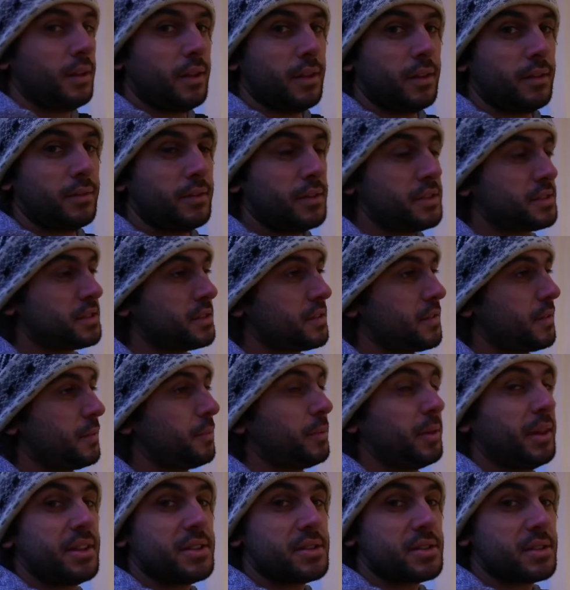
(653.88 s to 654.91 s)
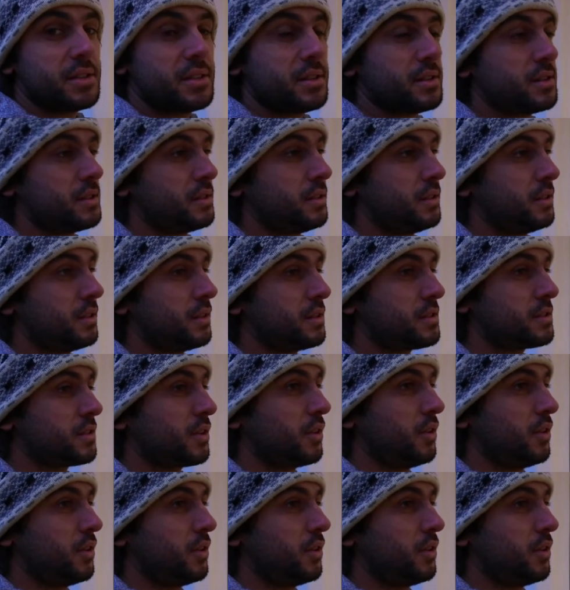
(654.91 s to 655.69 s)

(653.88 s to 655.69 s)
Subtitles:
And this is the place. It's